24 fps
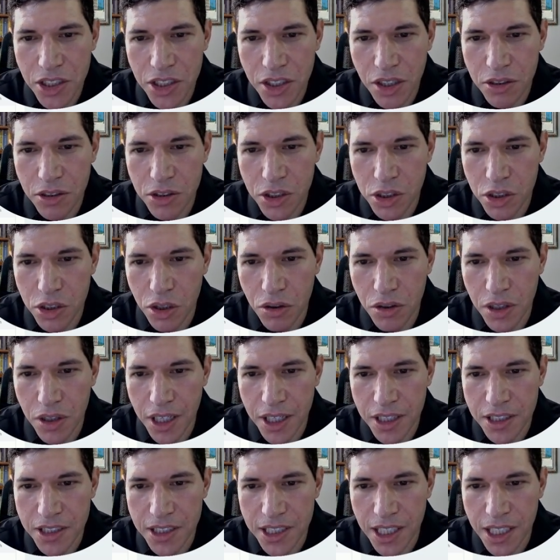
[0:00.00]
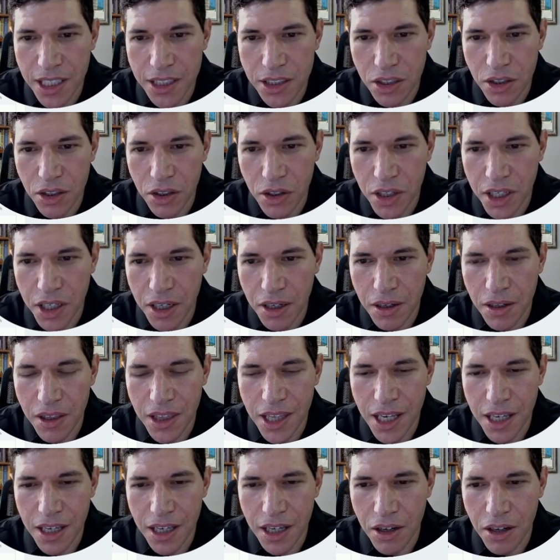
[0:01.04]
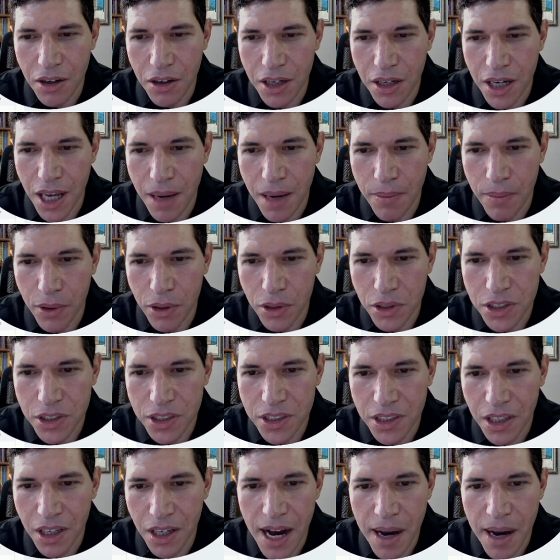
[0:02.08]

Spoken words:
There's certainly a seasonal thing here in Naples,